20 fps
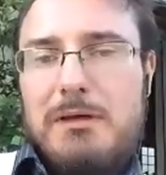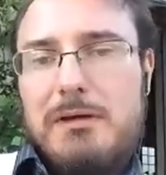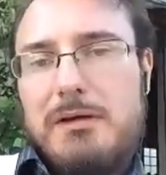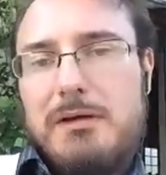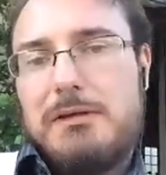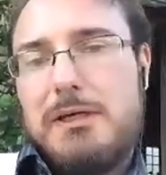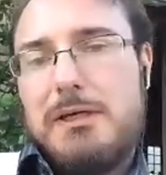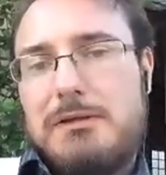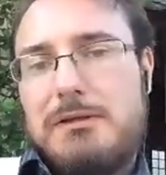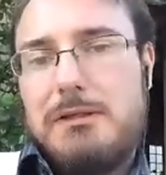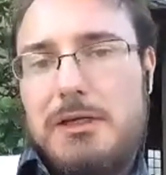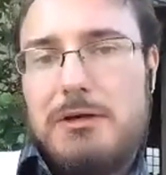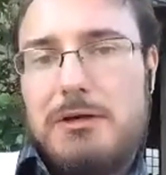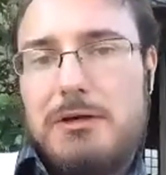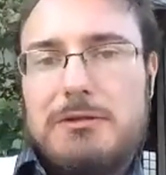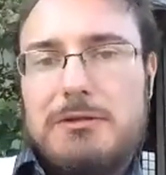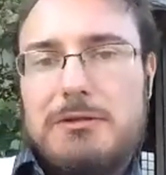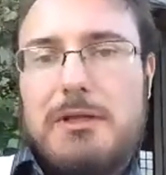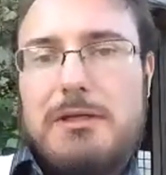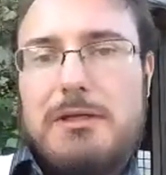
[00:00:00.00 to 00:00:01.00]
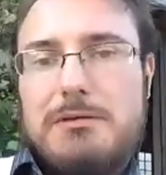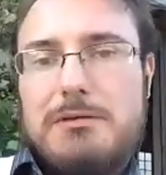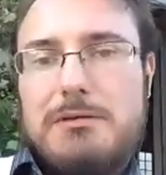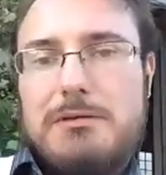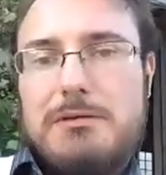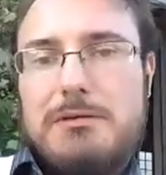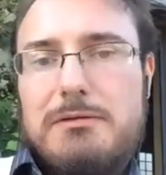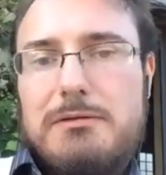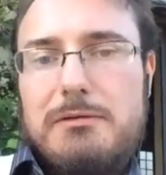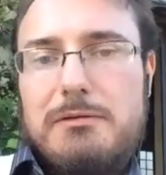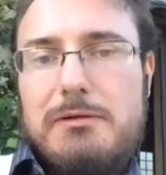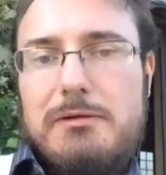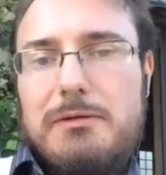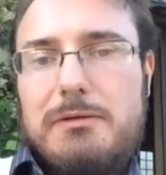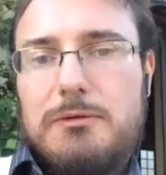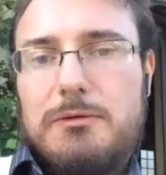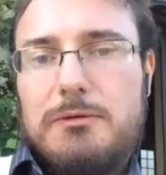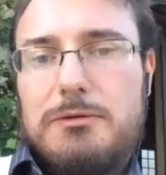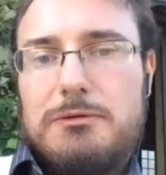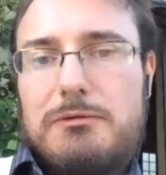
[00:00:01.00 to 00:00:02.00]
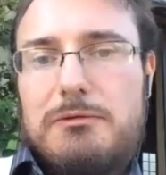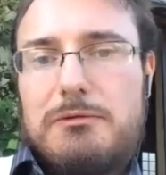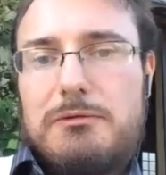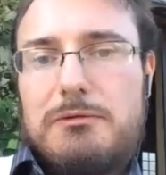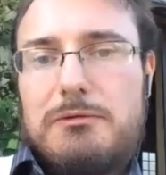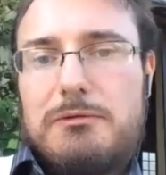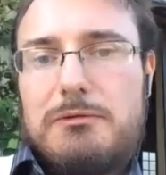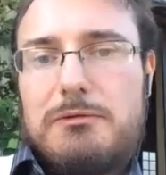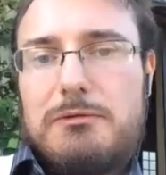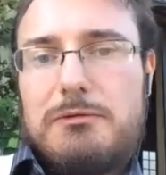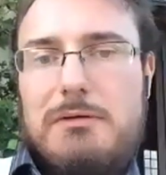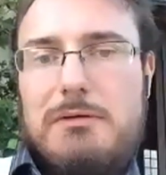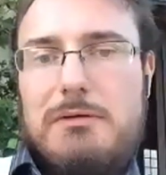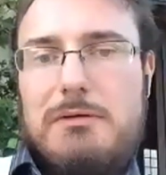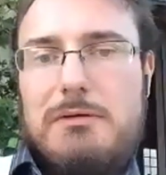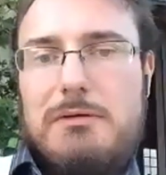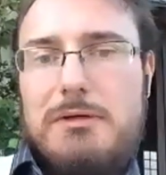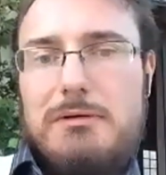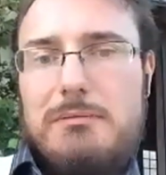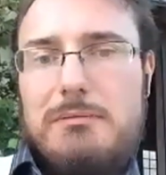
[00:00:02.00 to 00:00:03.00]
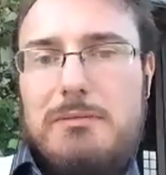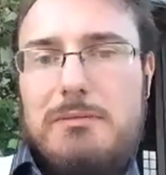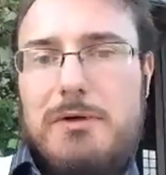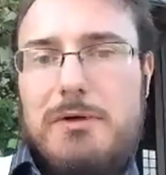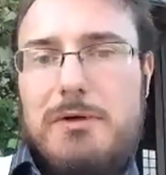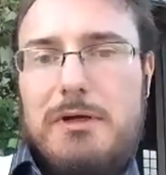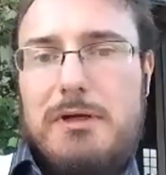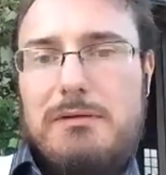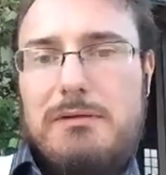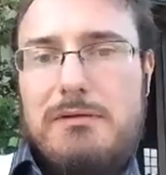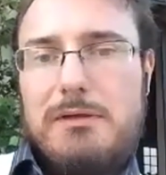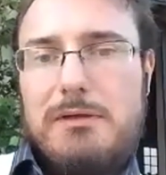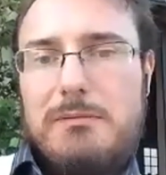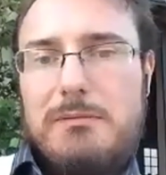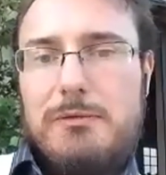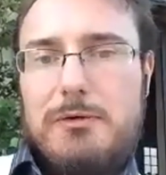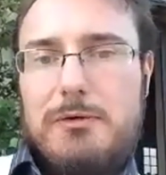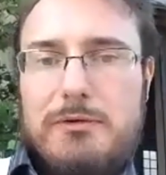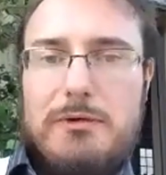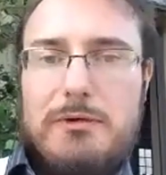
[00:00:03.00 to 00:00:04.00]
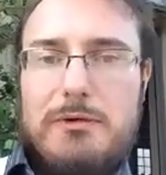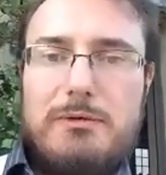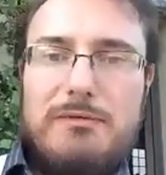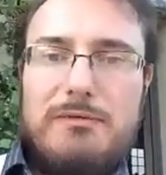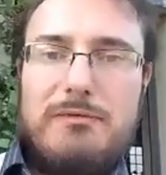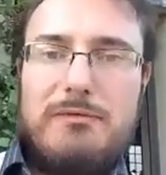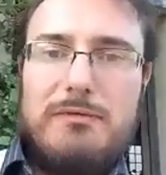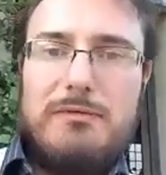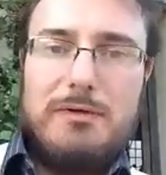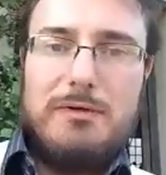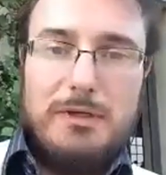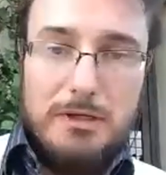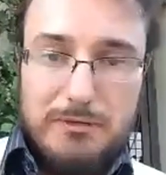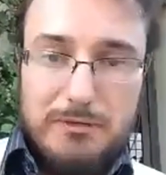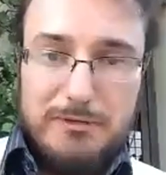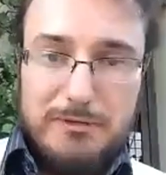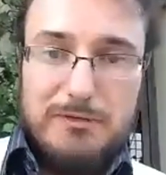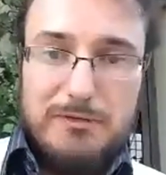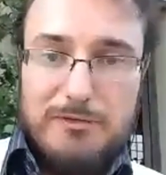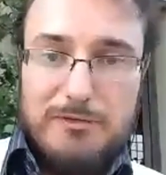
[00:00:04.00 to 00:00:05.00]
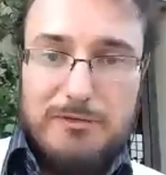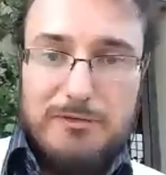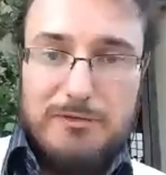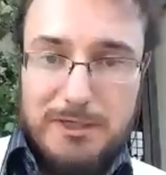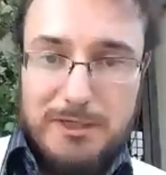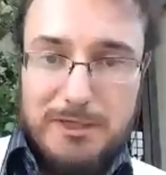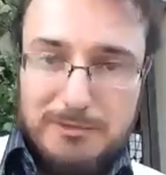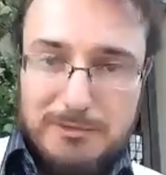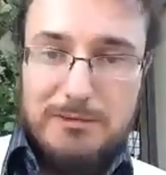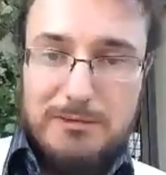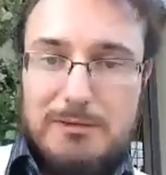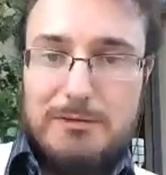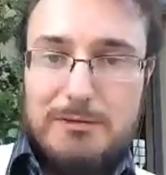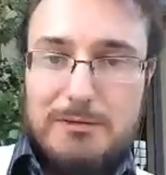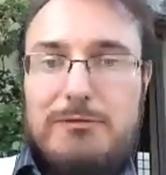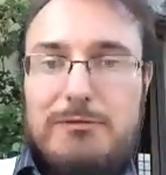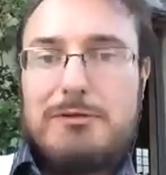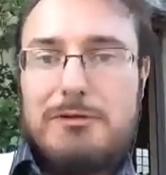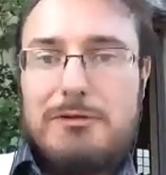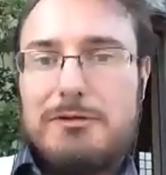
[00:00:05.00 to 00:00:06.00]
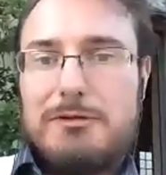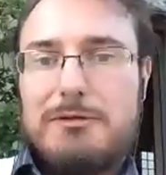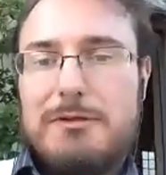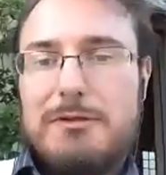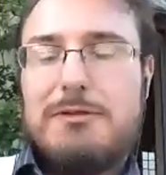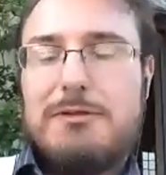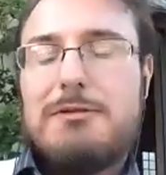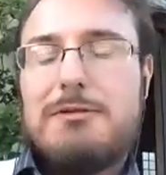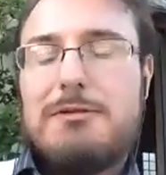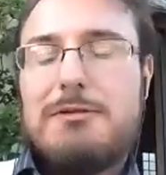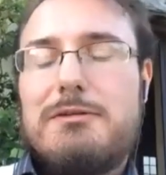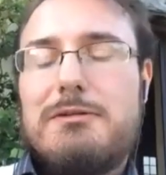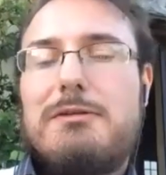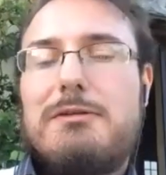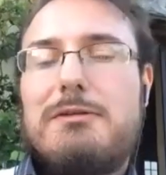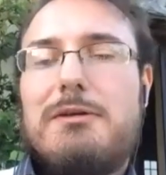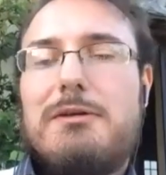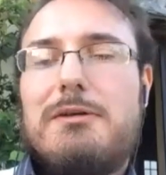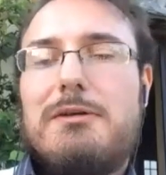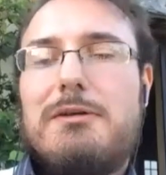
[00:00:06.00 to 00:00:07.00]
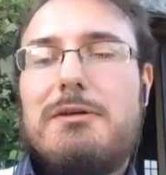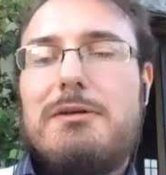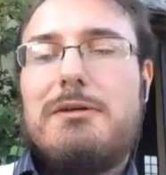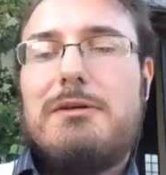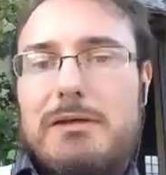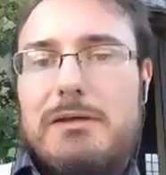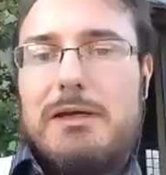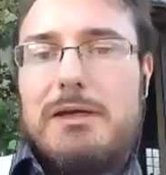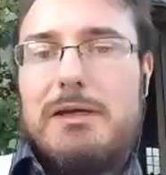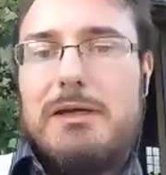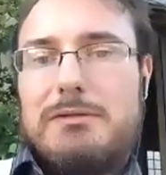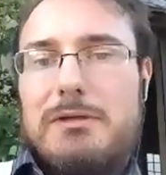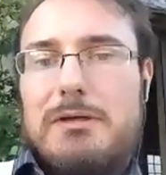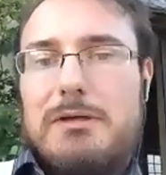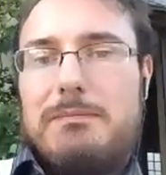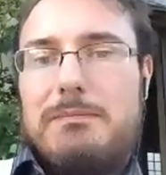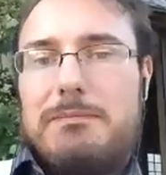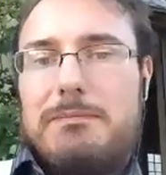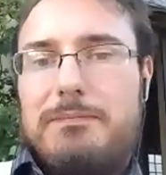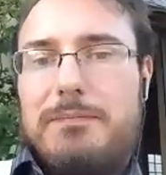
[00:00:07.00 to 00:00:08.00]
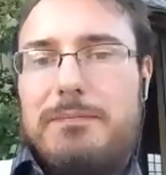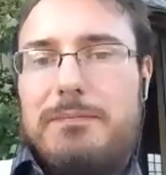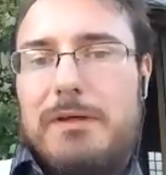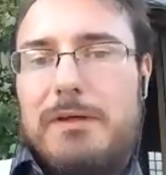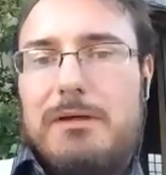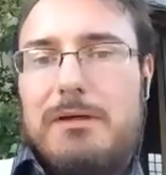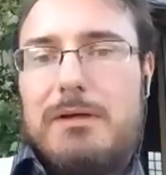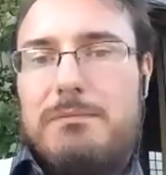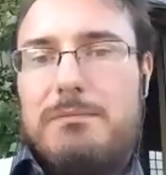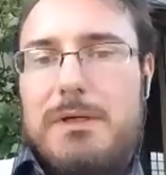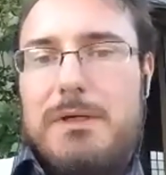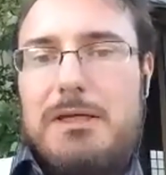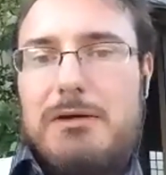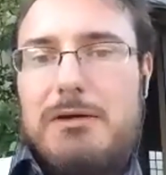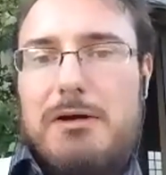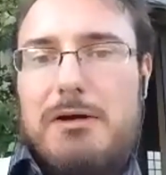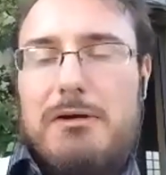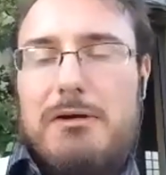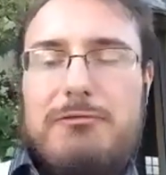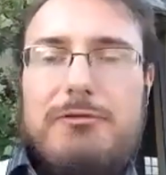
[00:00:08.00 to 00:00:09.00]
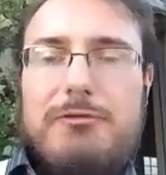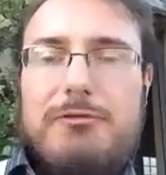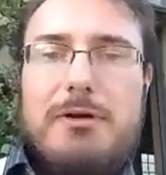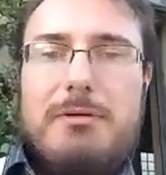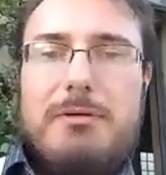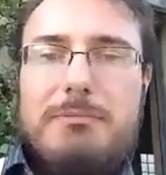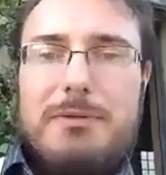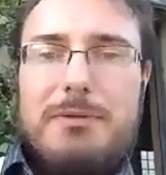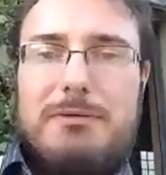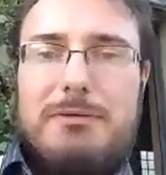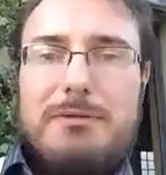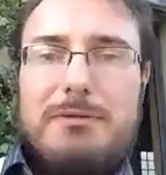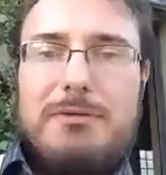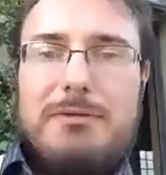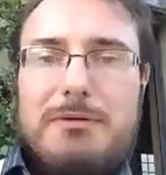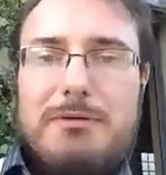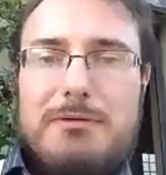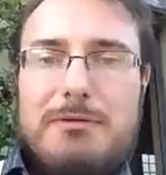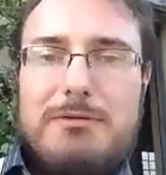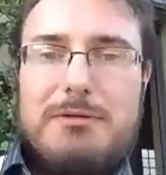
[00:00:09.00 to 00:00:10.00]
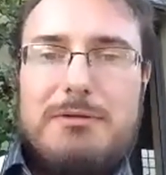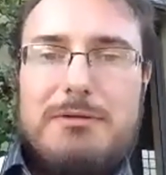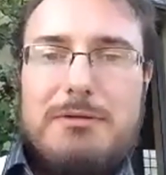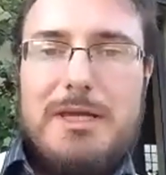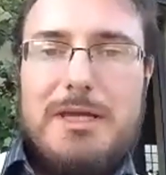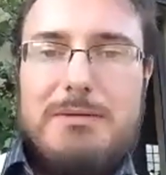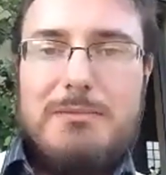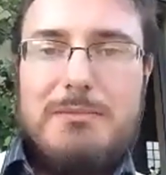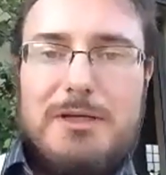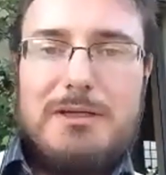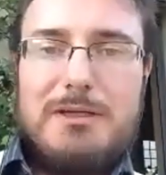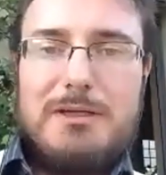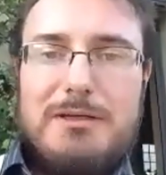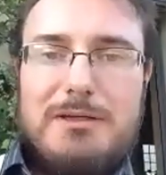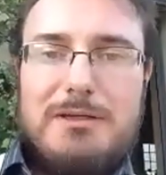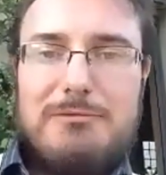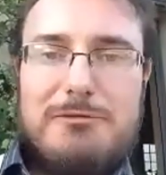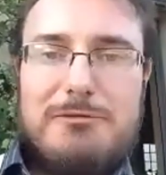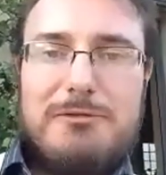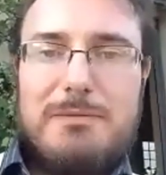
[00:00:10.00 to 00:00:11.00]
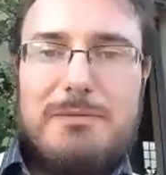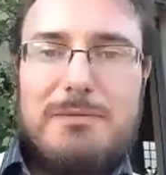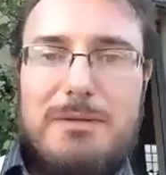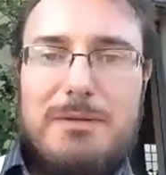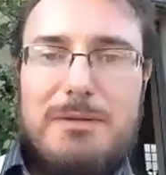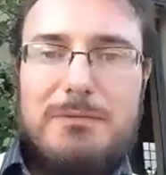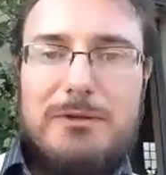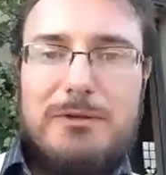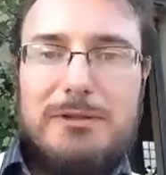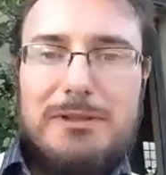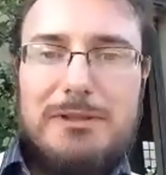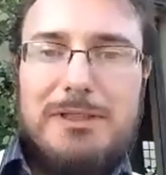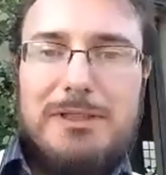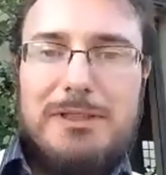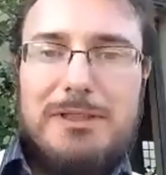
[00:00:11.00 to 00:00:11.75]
And then years later, it was revealed uh, by the Bureau of, of Investigative Journalists that um, a PR firm, whose name I can never remember,